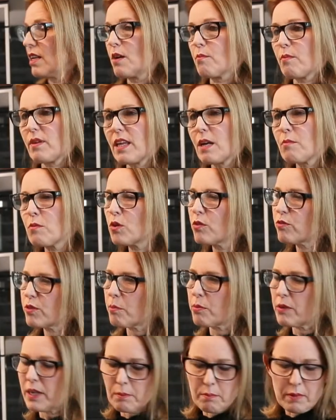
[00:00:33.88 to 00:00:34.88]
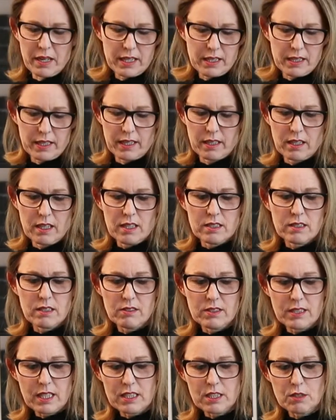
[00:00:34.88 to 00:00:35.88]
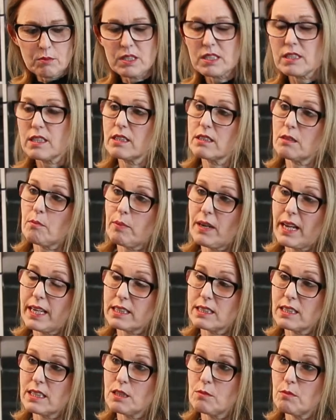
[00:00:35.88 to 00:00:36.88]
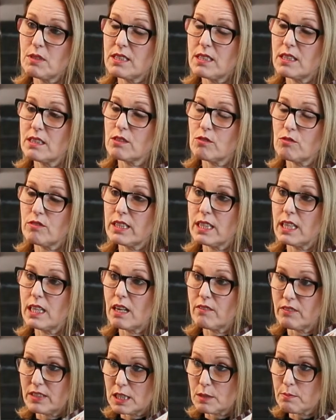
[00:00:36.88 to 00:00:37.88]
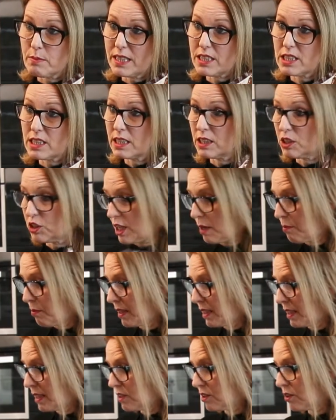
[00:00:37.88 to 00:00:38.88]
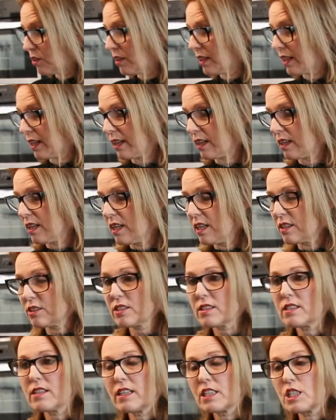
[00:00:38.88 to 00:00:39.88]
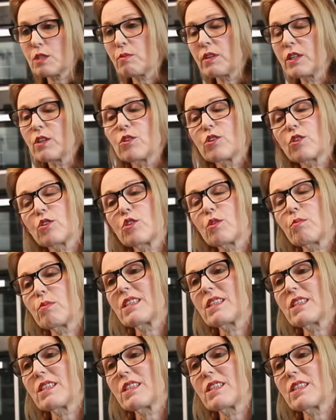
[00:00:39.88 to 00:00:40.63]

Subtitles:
but they're more for bread making. So sesame seeds and black sesame seeds are really lovely, especially in Japanese cooking. Just nice sprinkled on top of